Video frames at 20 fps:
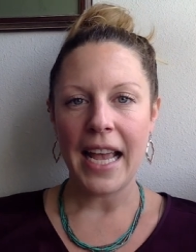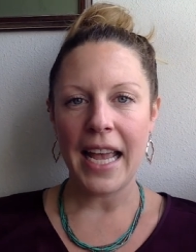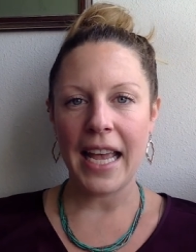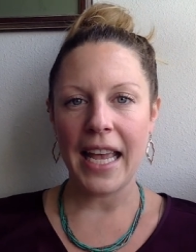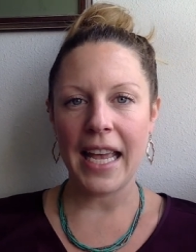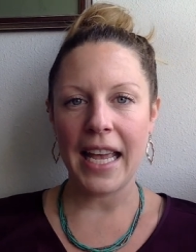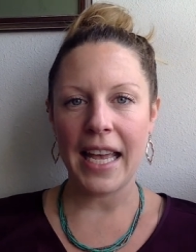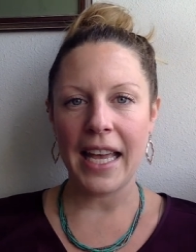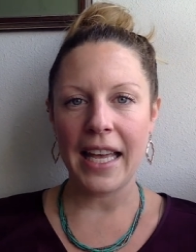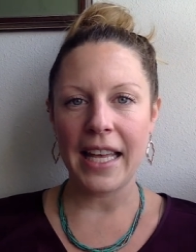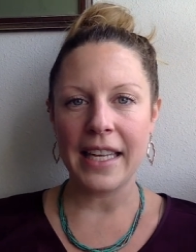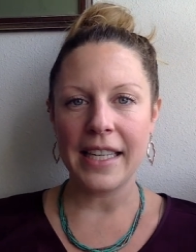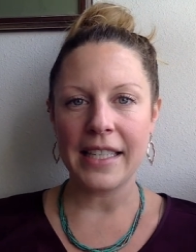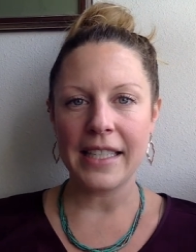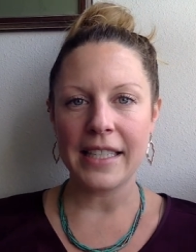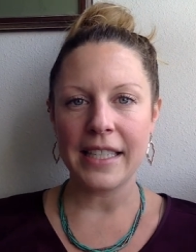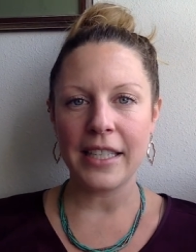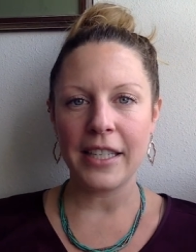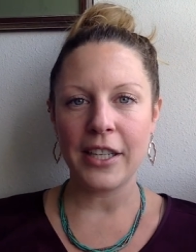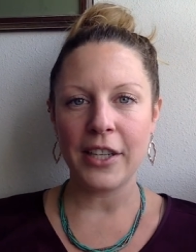
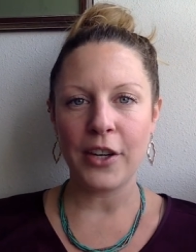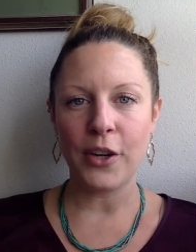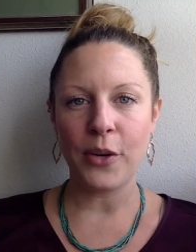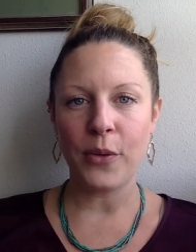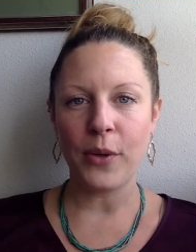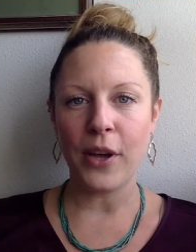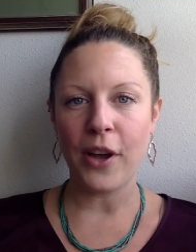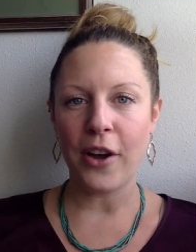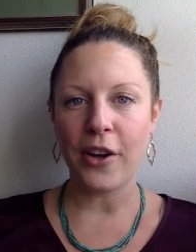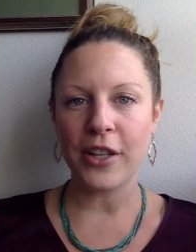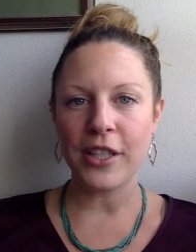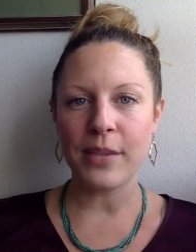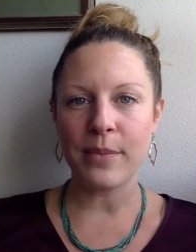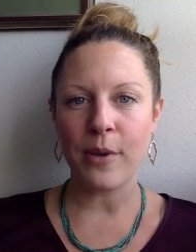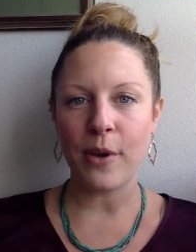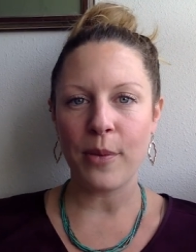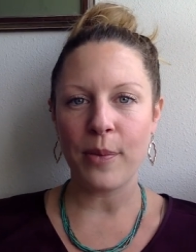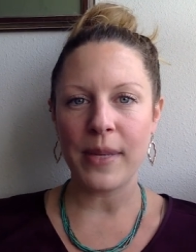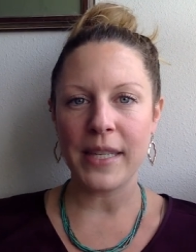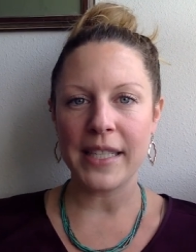And you know, we are a
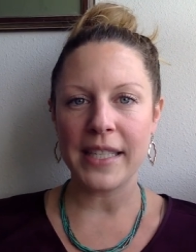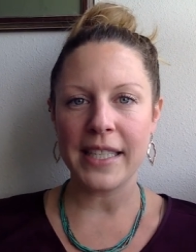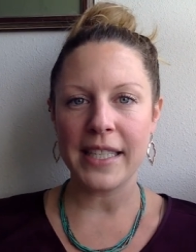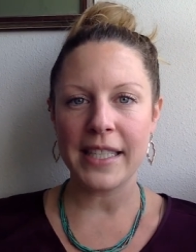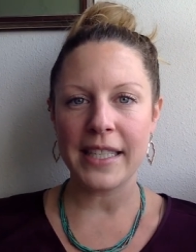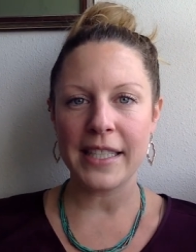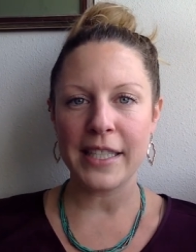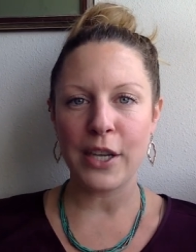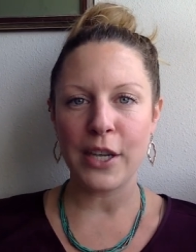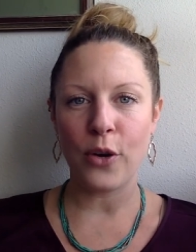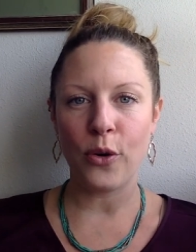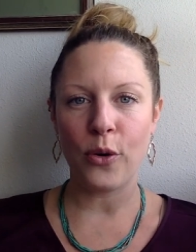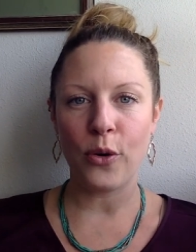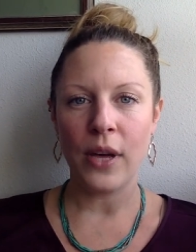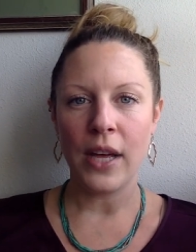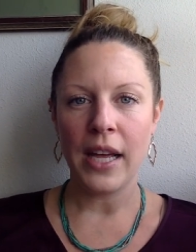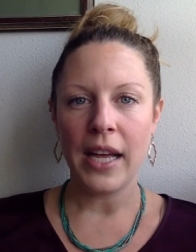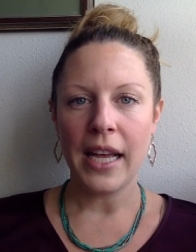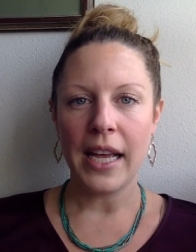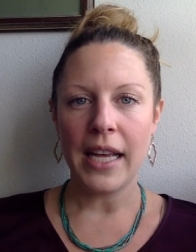small business, so
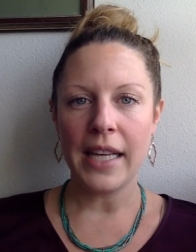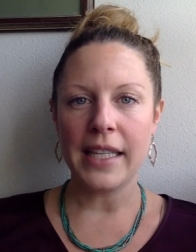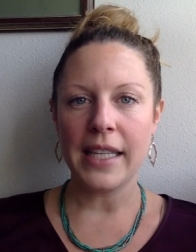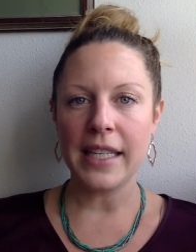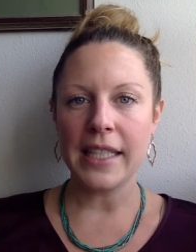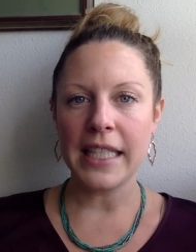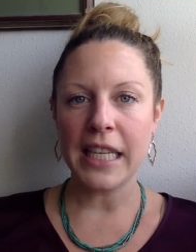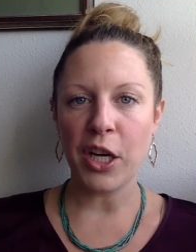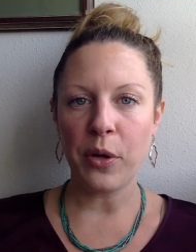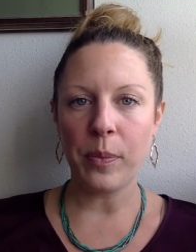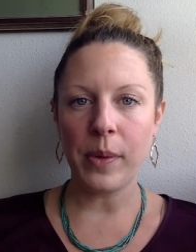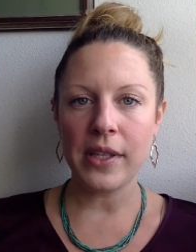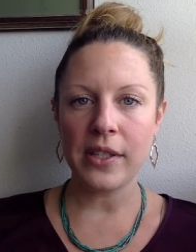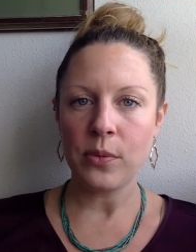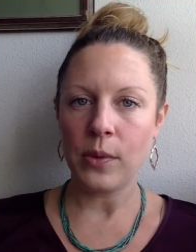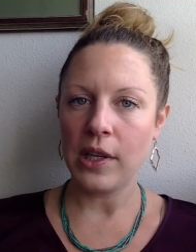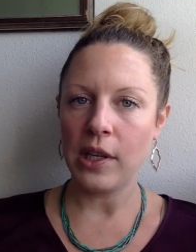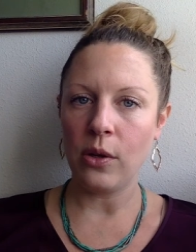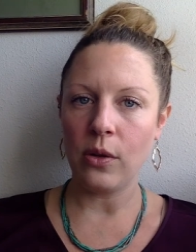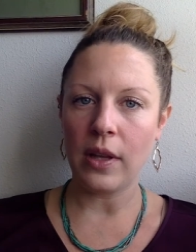it does help
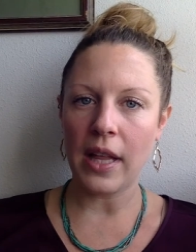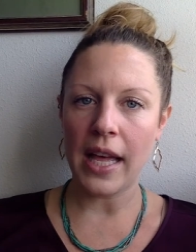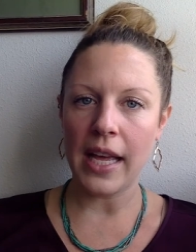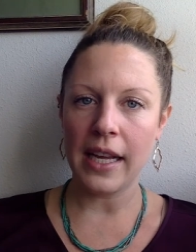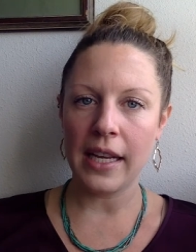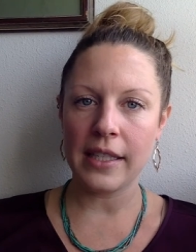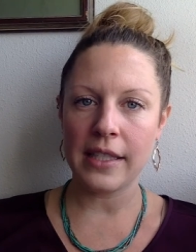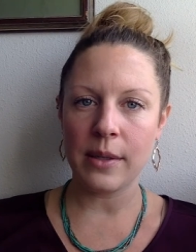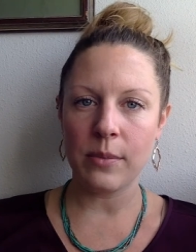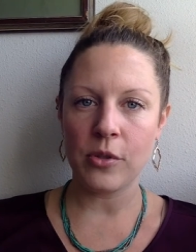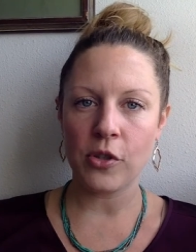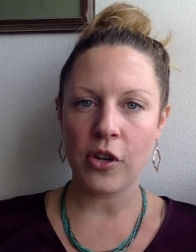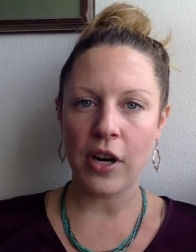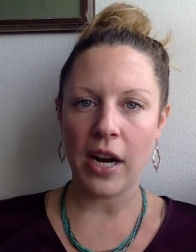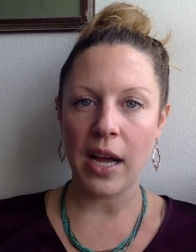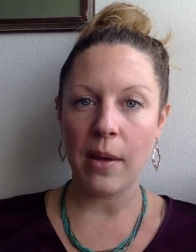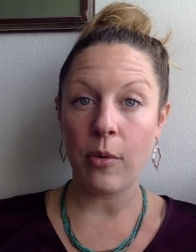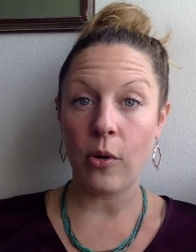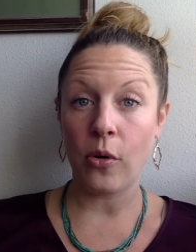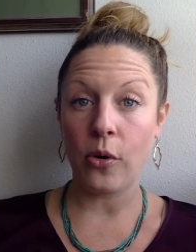us when you like,
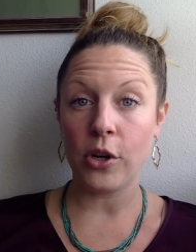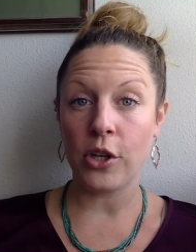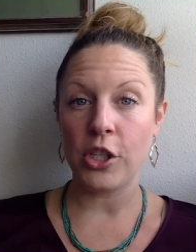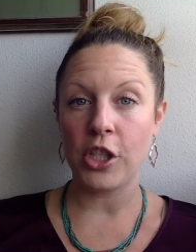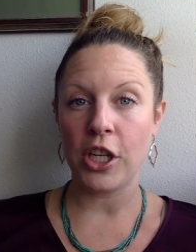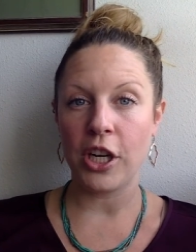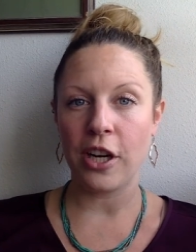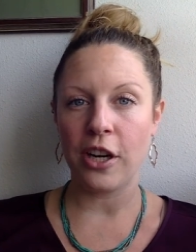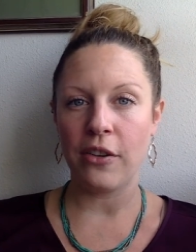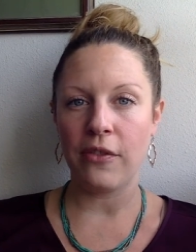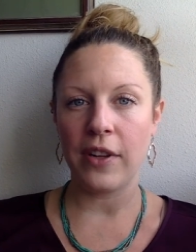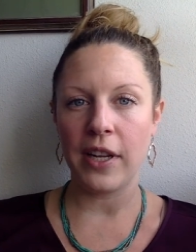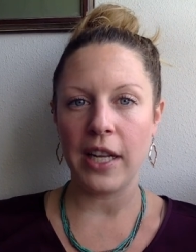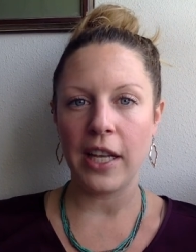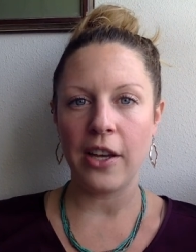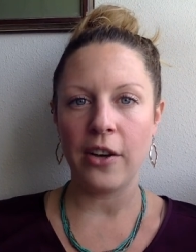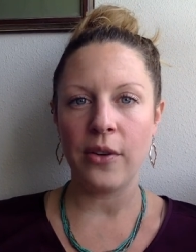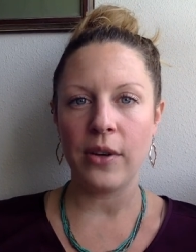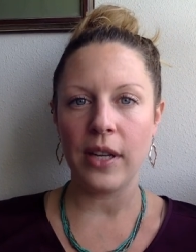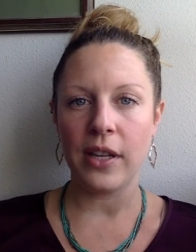subscribe, or share our video.